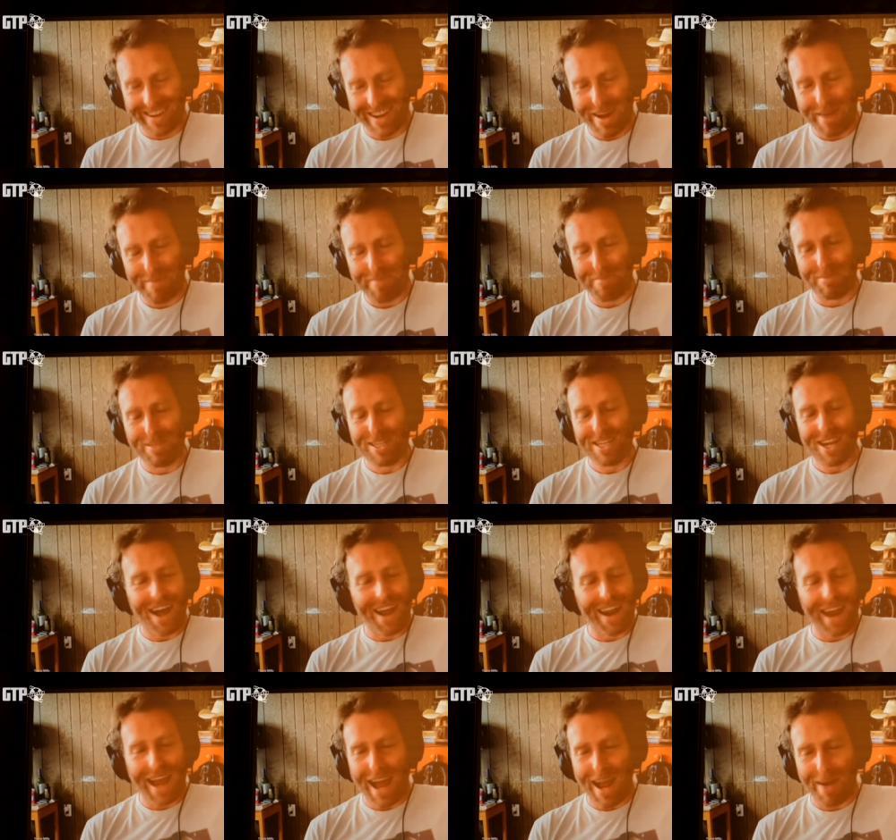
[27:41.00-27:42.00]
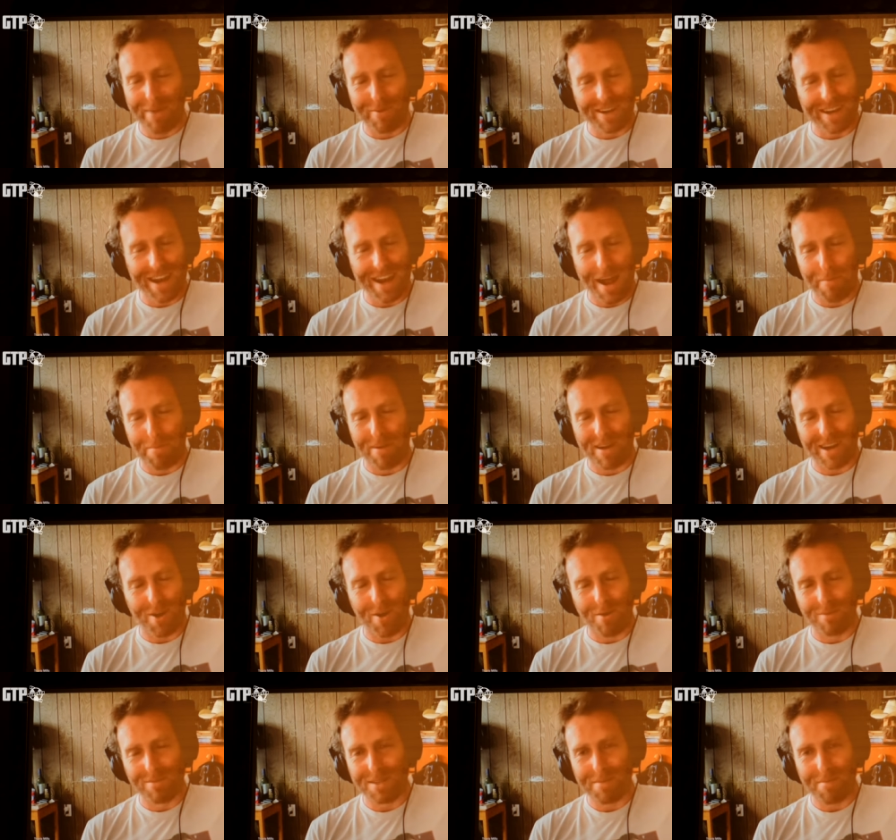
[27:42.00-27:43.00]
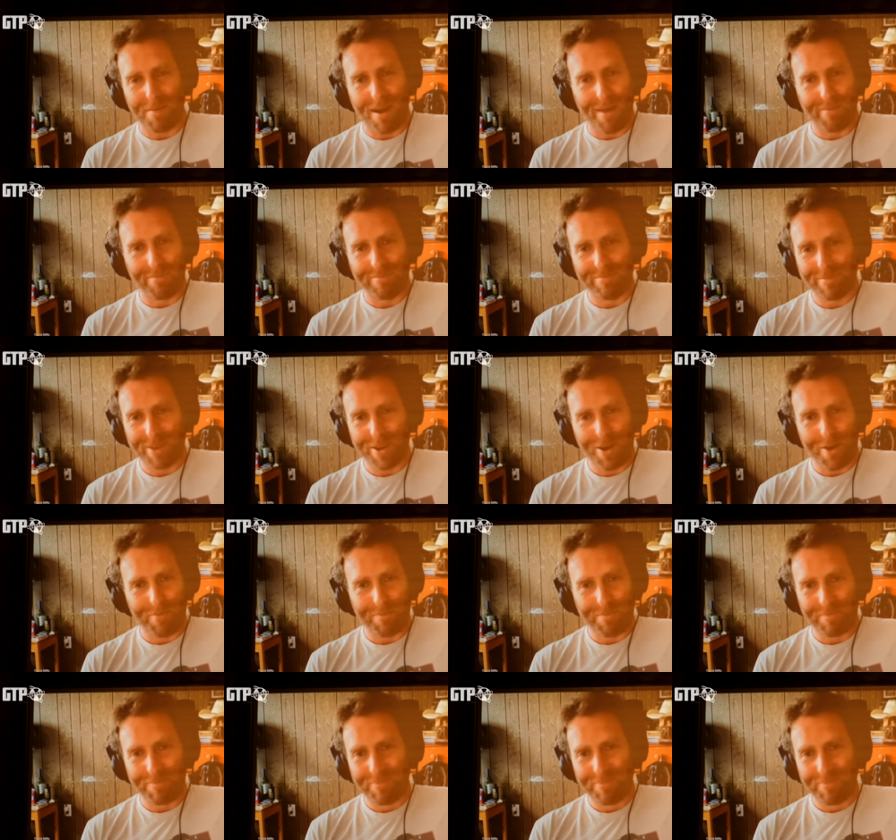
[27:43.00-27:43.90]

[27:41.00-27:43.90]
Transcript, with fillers: Yeah, Madonna, I would not bring home to mom. No.